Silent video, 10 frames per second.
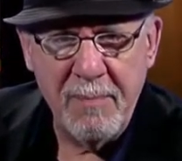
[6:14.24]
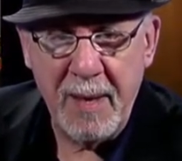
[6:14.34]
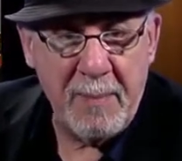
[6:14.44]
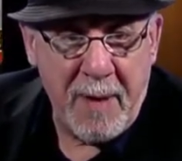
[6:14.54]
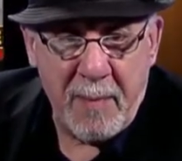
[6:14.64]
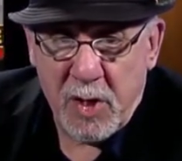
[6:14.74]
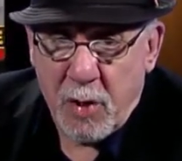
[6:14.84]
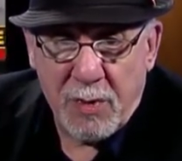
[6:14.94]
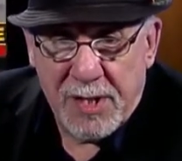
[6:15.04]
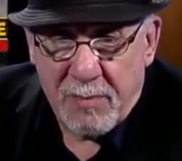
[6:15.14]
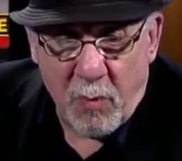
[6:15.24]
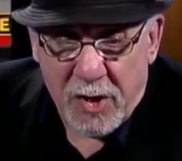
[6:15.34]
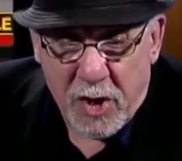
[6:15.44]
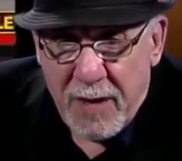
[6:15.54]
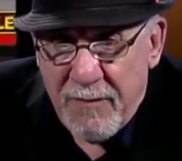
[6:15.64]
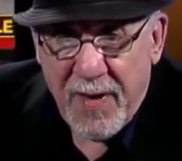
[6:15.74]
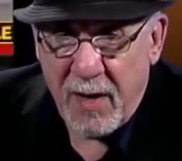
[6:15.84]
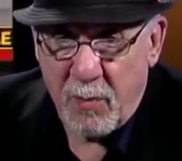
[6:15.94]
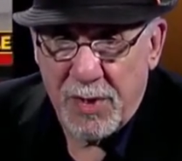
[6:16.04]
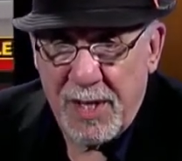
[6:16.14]
maybe she was, what she
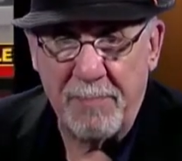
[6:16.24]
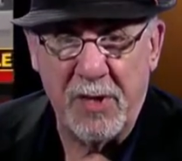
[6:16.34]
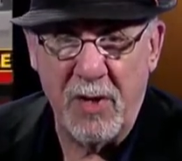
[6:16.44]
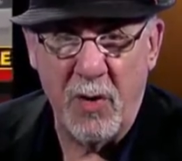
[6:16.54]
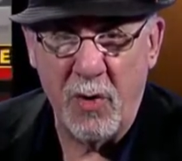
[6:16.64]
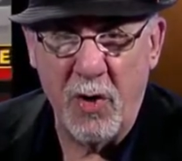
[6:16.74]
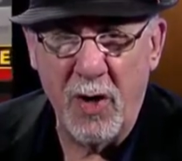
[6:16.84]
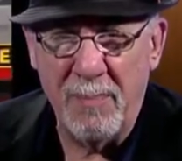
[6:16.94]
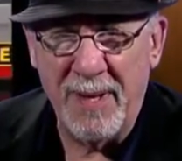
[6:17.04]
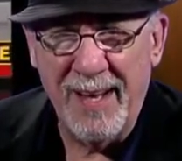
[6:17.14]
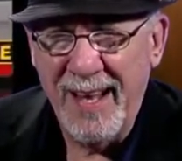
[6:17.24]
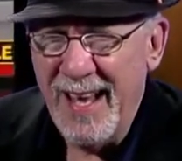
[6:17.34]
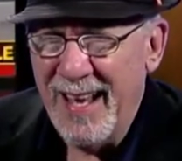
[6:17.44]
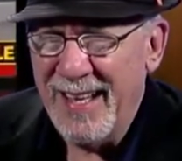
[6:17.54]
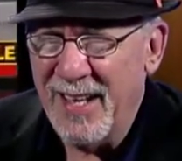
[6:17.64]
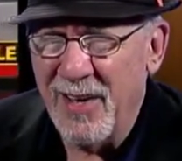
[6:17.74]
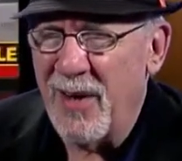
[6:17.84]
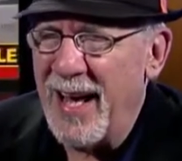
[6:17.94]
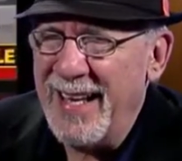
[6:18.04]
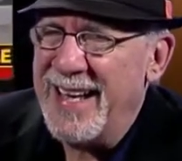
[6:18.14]
figured was up to no good. But, you
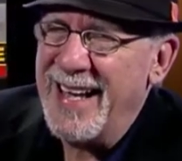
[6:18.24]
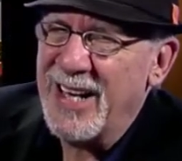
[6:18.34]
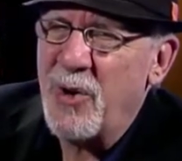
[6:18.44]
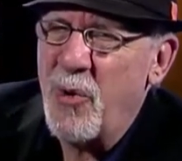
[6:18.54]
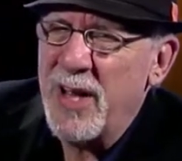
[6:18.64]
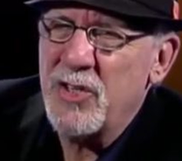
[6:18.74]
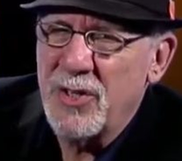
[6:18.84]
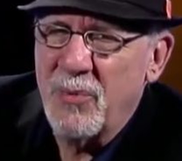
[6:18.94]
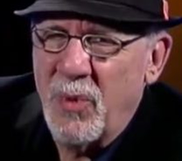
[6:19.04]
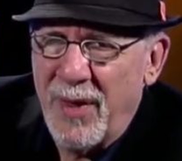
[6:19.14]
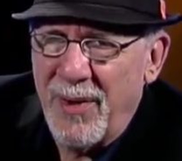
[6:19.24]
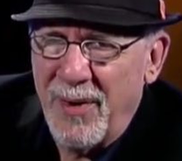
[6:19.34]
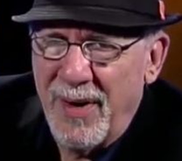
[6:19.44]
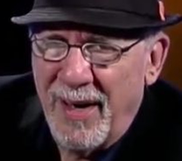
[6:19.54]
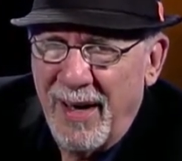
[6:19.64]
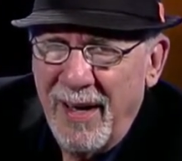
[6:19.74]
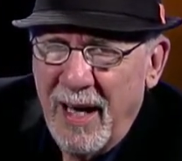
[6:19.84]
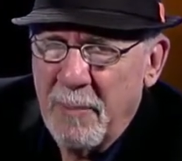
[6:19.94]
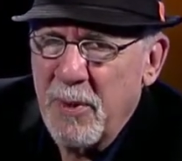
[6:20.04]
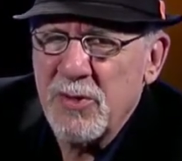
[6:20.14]
know, I kind of question whether
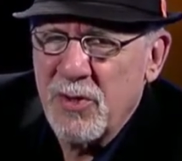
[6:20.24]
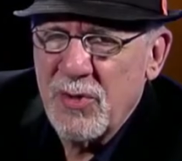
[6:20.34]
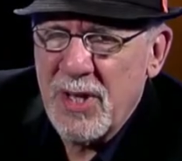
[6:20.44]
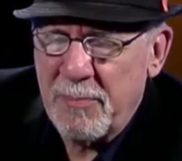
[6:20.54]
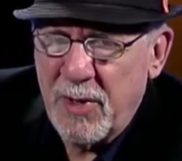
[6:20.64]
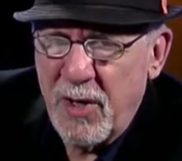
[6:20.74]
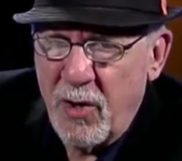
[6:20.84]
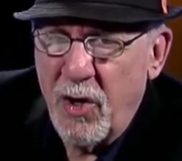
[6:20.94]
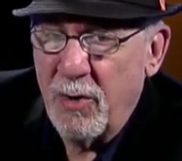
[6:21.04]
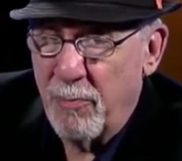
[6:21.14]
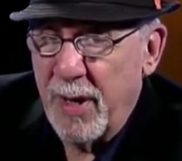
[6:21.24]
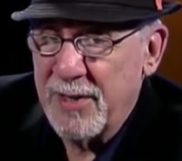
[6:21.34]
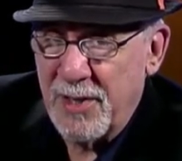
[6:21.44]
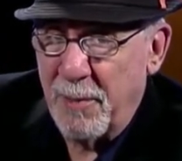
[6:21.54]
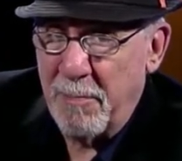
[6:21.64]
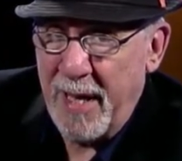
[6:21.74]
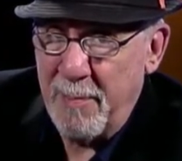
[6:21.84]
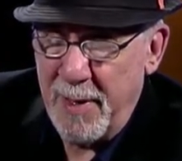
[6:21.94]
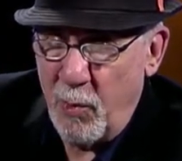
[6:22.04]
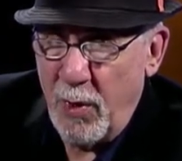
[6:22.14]
a person who's up to no good brings their
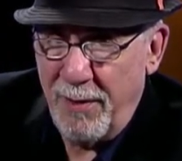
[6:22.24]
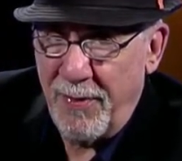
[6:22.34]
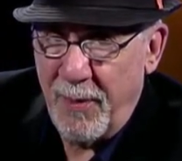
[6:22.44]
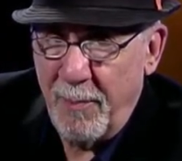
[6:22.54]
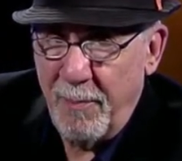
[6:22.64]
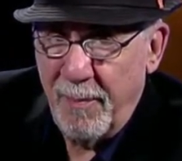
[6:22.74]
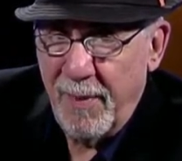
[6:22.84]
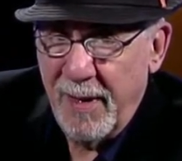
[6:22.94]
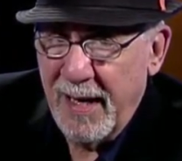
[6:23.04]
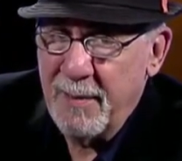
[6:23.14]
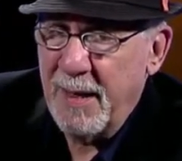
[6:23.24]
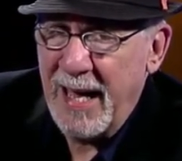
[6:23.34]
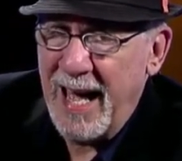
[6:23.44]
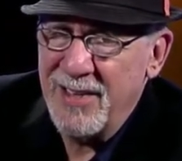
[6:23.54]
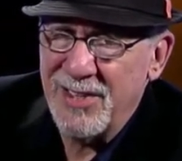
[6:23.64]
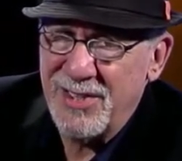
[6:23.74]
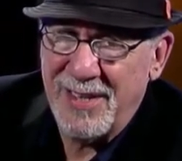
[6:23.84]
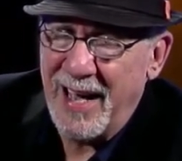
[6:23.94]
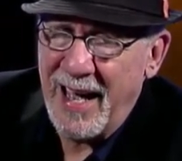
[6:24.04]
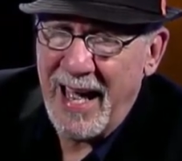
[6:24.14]
baby with them. I mean,
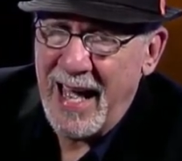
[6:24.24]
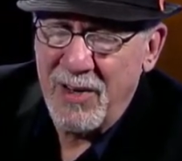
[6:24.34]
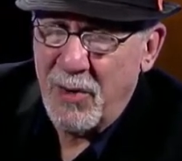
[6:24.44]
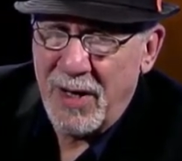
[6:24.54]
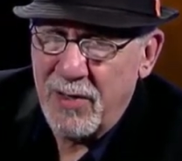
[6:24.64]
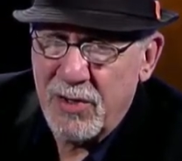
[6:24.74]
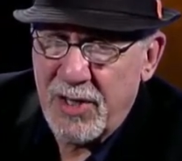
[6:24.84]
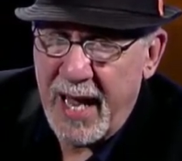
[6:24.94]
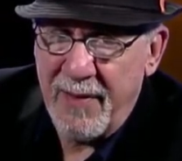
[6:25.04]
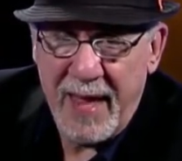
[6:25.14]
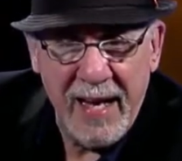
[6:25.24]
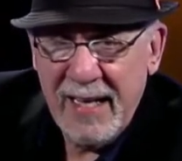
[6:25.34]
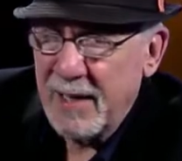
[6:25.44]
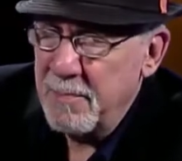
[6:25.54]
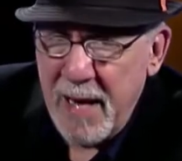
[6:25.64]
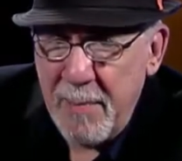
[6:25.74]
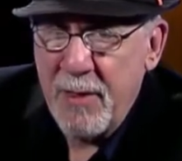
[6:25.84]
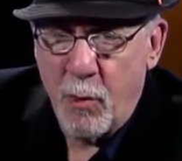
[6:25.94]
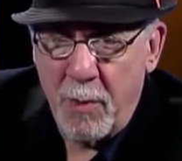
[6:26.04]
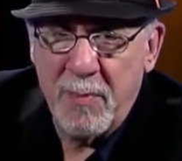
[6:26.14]
I don't understand that.
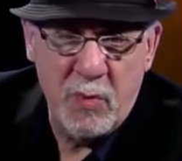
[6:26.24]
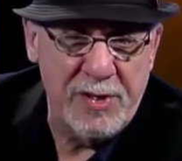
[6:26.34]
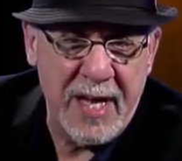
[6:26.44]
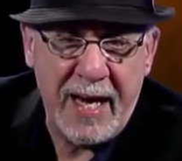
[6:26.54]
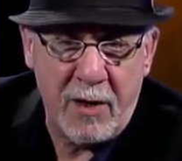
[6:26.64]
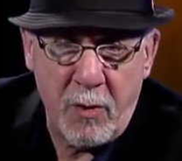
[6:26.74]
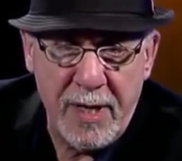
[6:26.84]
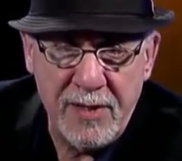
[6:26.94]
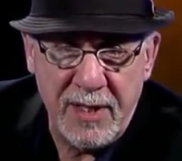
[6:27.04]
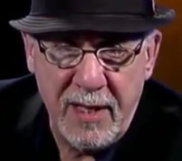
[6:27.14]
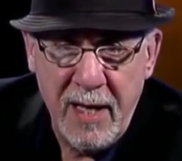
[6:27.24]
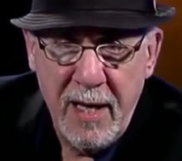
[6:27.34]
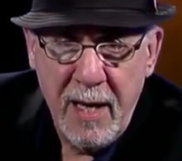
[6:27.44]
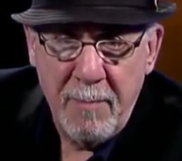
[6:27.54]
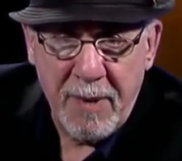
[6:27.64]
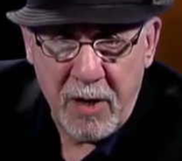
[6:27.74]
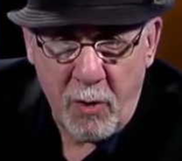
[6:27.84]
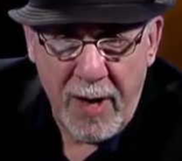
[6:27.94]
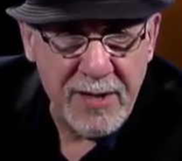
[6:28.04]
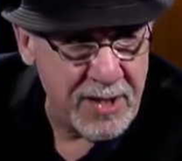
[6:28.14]
Maybe the woman was that crazy. But
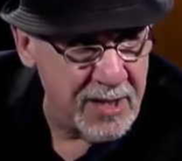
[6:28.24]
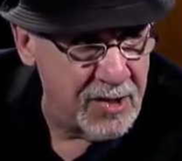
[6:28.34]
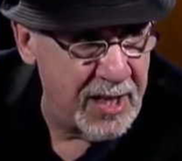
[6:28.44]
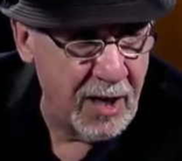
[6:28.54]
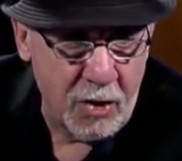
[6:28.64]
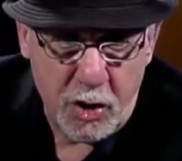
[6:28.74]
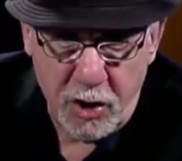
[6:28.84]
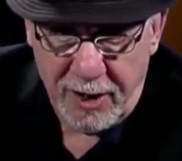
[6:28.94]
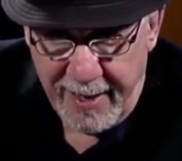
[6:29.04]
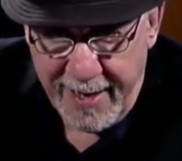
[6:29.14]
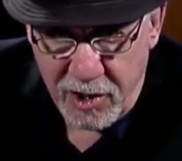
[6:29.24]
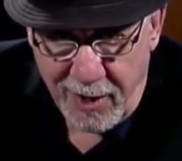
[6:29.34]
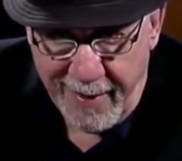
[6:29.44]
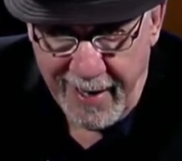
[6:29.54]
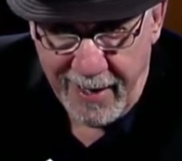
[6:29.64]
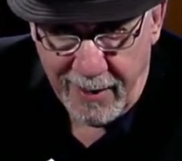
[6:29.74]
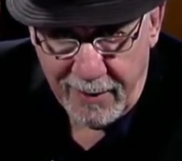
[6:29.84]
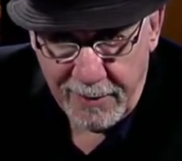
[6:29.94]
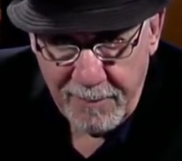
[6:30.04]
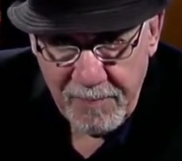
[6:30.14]
crazy still shouldn't get you
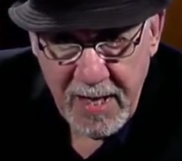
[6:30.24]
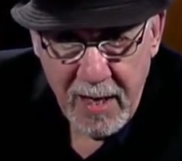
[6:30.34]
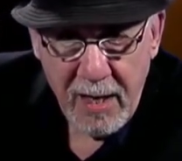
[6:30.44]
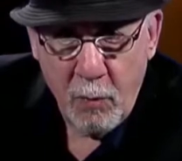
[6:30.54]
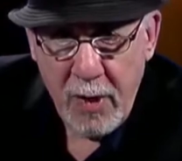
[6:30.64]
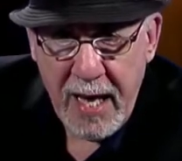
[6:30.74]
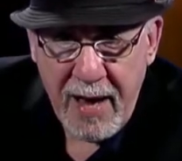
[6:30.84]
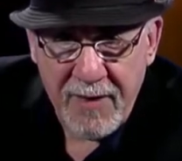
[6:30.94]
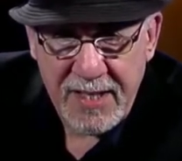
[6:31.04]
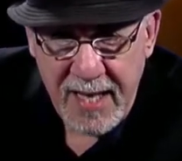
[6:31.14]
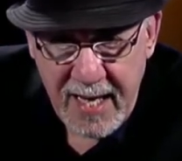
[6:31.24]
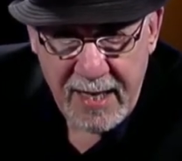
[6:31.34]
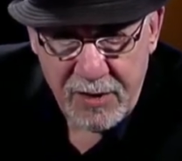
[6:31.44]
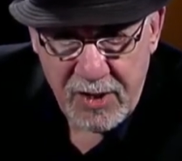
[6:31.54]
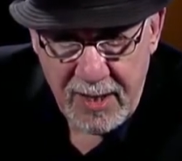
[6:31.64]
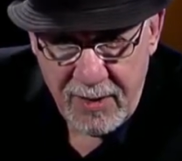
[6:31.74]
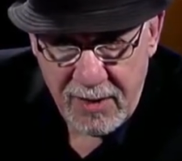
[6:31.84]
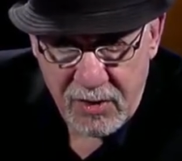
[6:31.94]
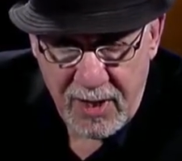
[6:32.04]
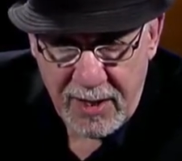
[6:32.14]
killed. We have a tendency in
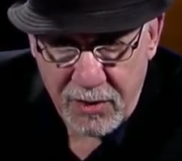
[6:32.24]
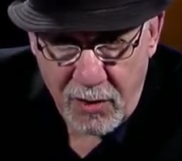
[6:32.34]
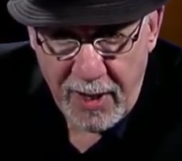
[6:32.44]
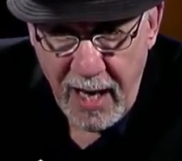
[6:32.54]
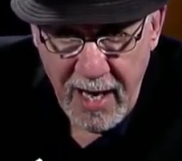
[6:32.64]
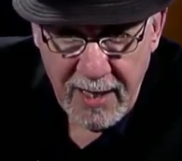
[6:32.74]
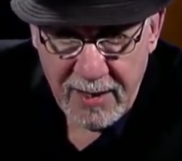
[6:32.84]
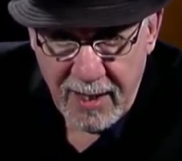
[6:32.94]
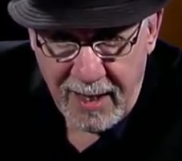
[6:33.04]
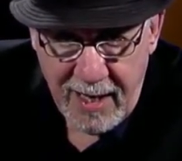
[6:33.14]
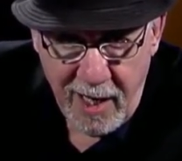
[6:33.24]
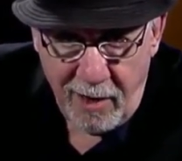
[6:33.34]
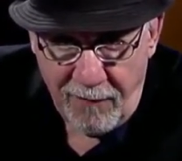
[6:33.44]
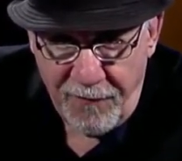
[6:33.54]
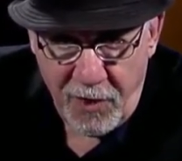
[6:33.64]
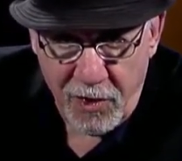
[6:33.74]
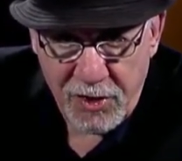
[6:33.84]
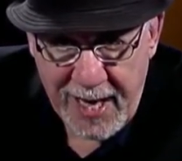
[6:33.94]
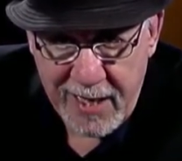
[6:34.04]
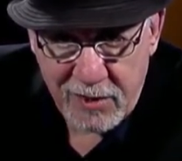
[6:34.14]
this country to kill
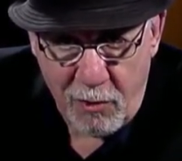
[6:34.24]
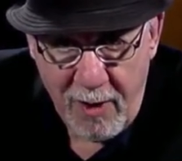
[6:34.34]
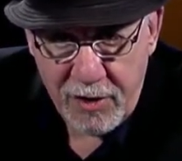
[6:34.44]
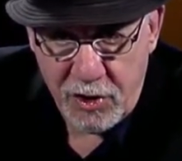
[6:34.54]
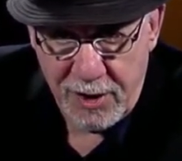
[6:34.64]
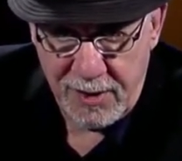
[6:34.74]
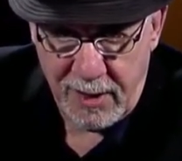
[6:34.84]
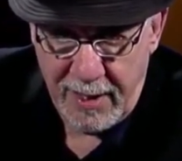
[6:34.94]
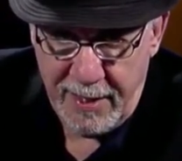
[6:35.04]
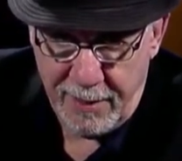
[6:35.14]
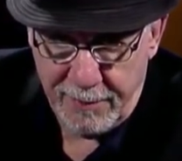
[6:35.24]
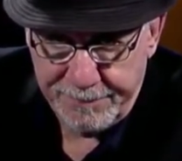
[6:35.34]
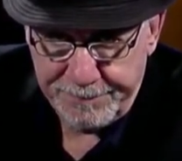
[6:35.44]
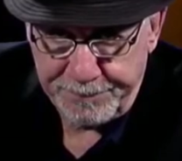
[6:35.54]
first, ask questions later.